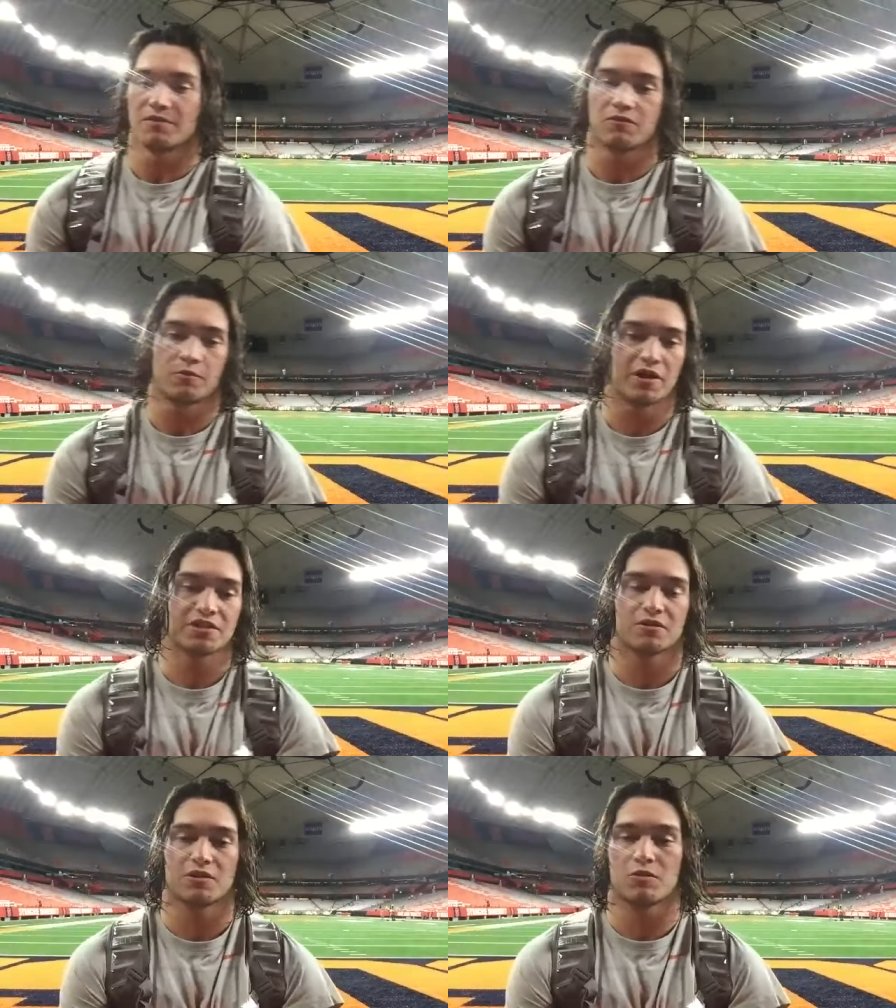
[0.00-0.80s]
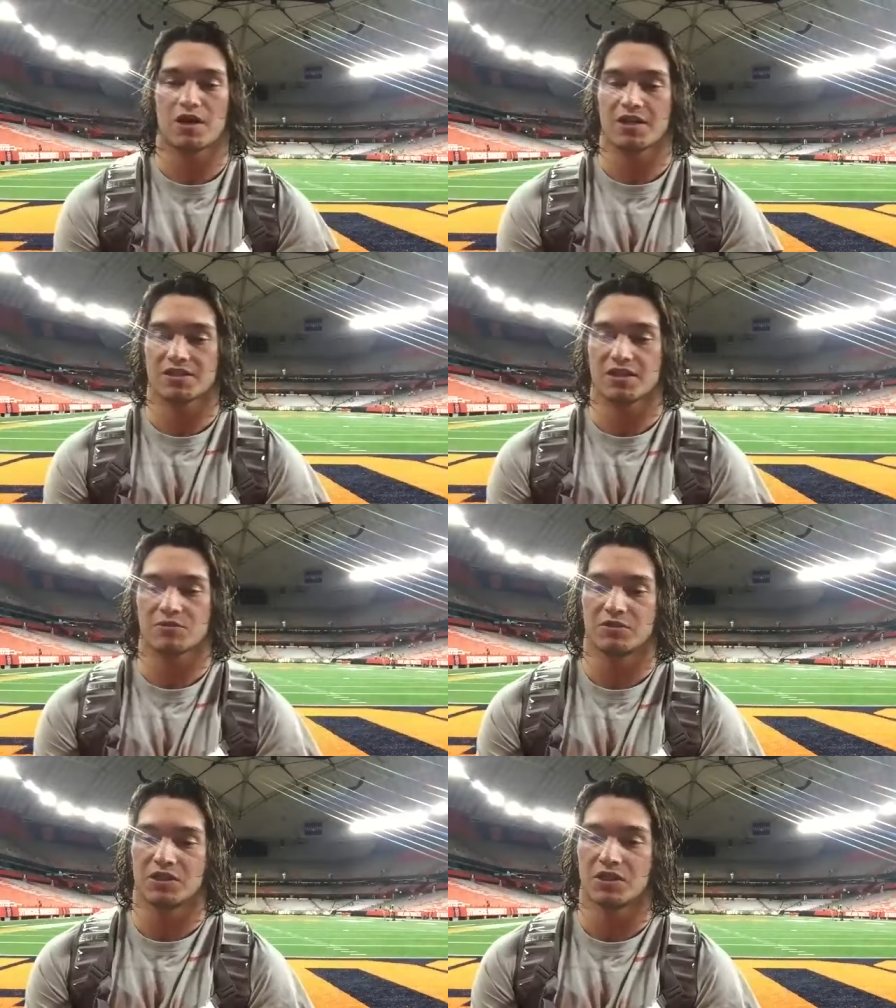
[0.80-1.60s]
formationally wise, things
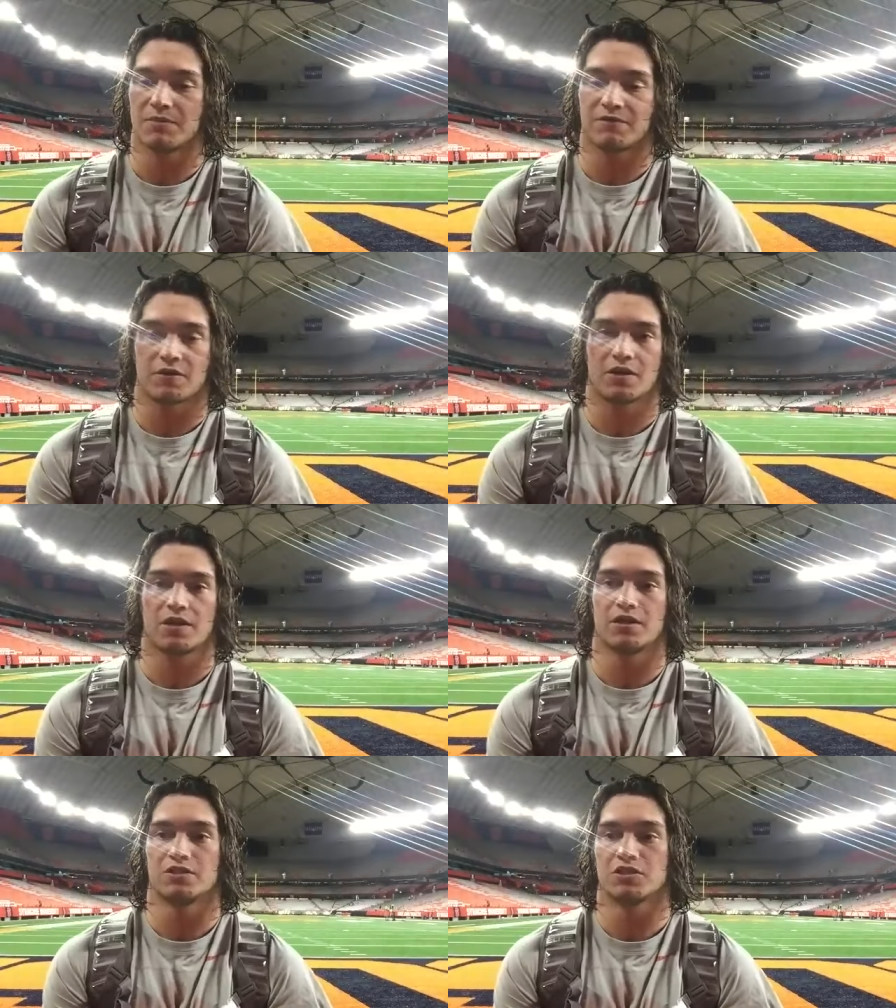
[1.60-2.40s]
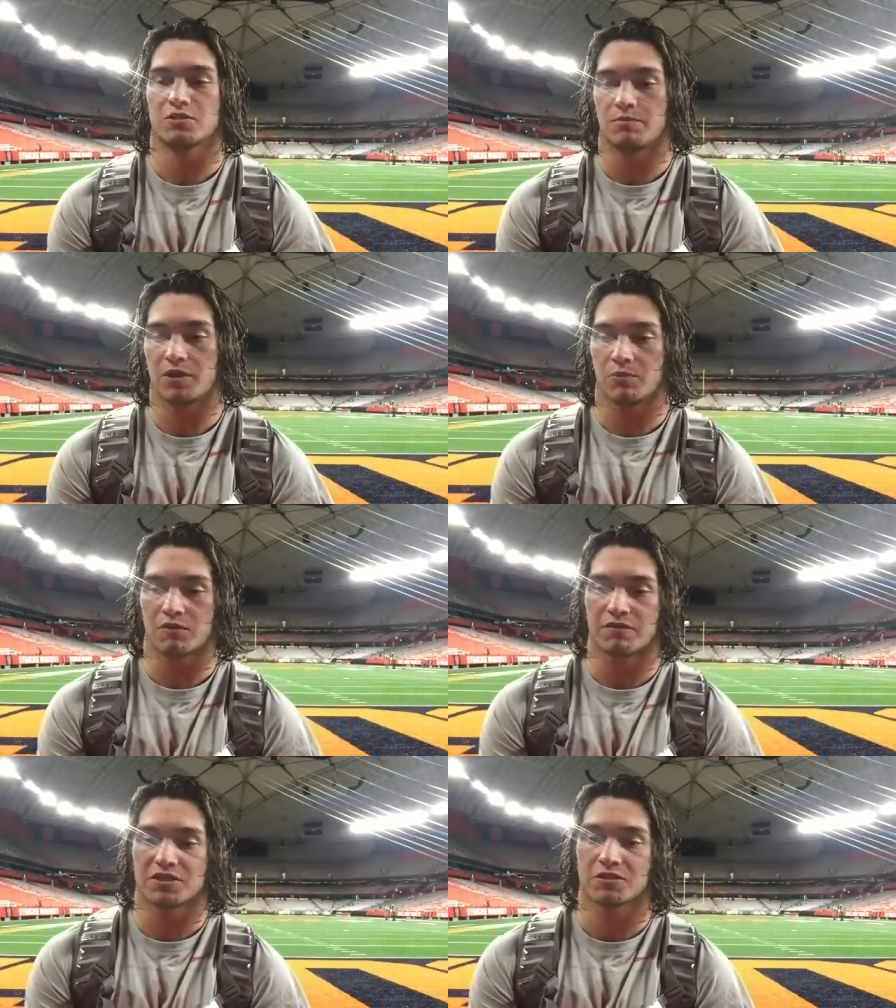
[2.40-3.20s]
we did up front and just being more
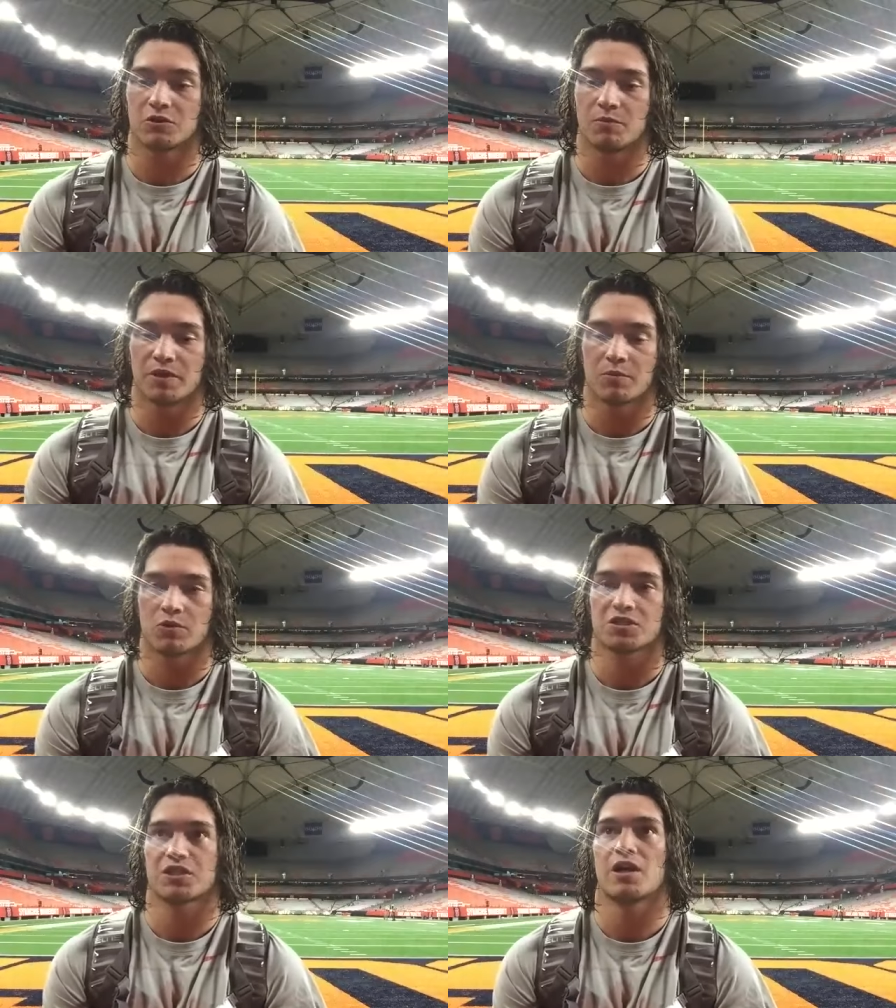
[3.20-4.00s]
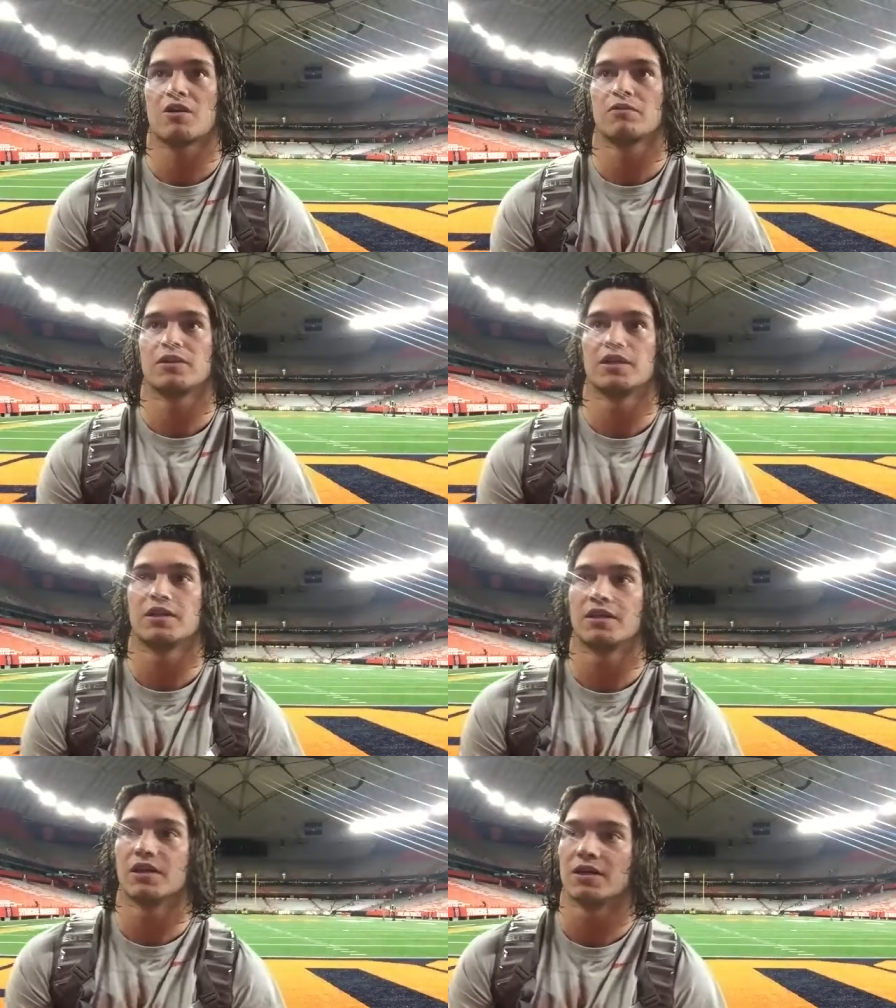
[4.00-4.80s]
physical, being more sound,
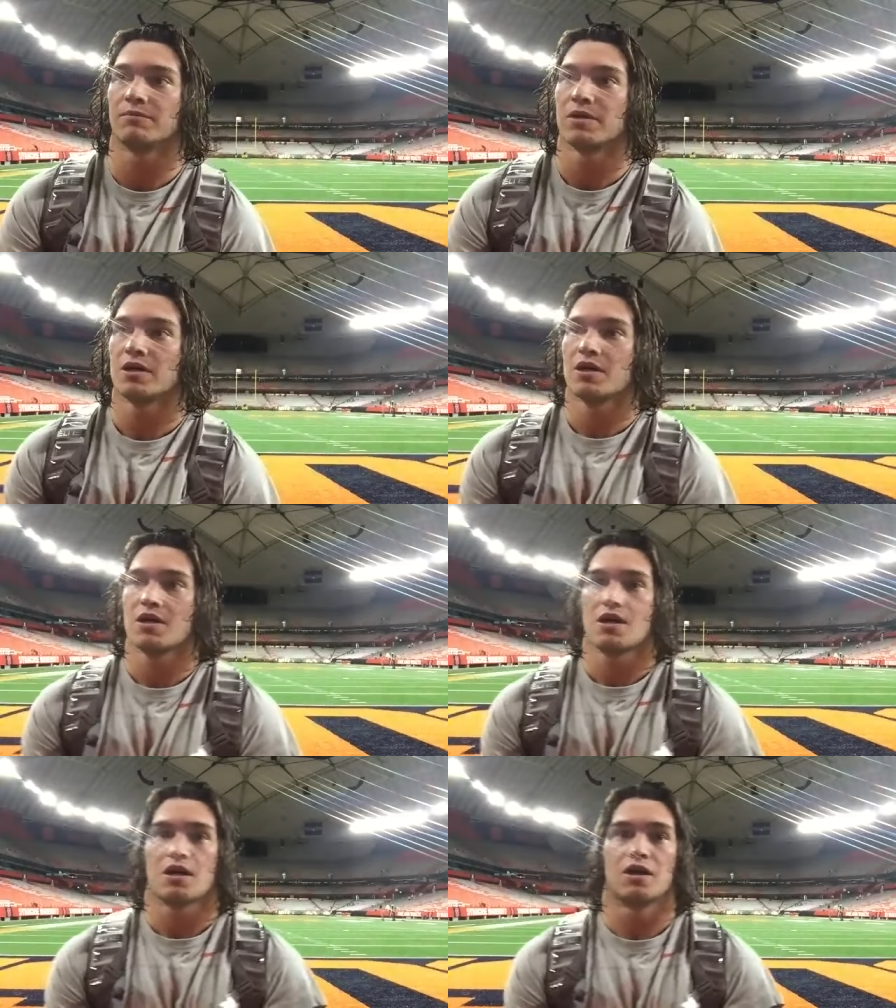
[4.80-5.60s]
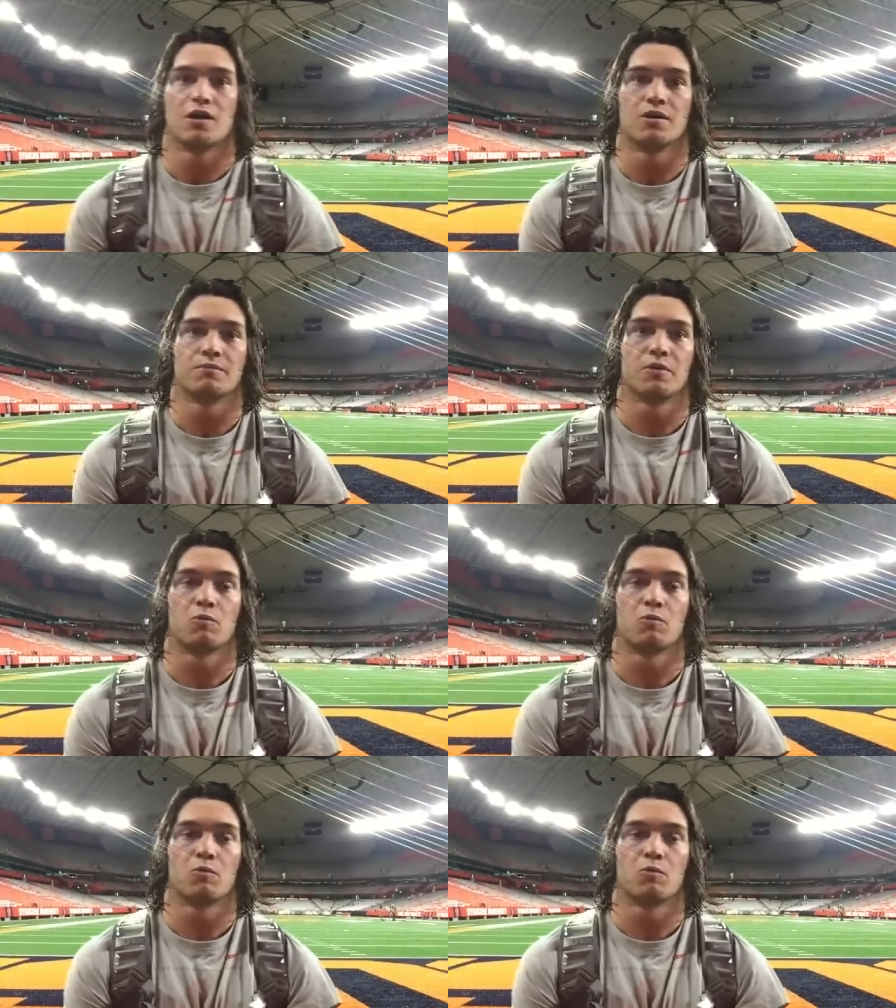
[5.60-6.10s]
and uh, um,